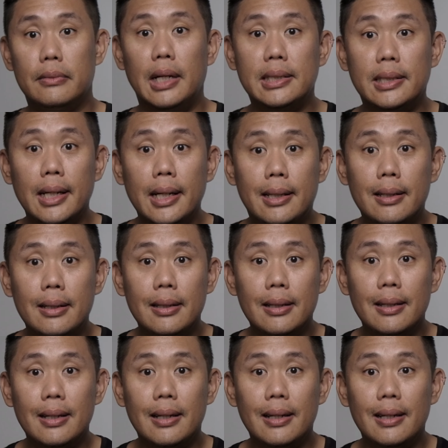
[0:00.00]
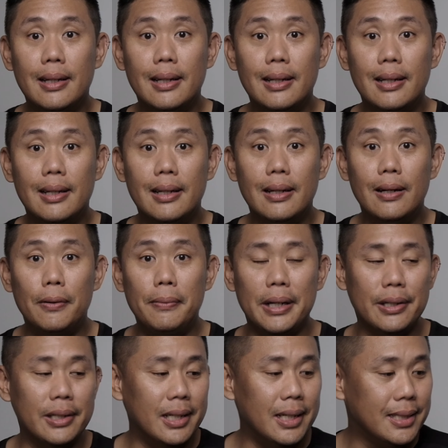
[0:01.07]
that's it. Oh my
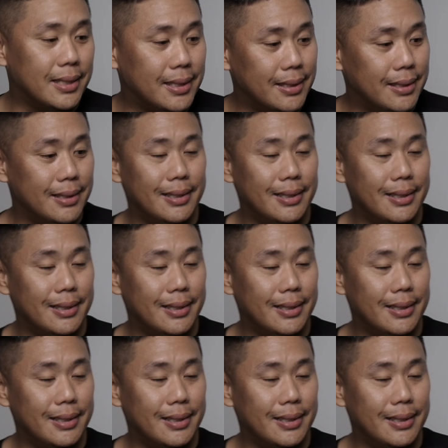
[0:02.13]
goodness.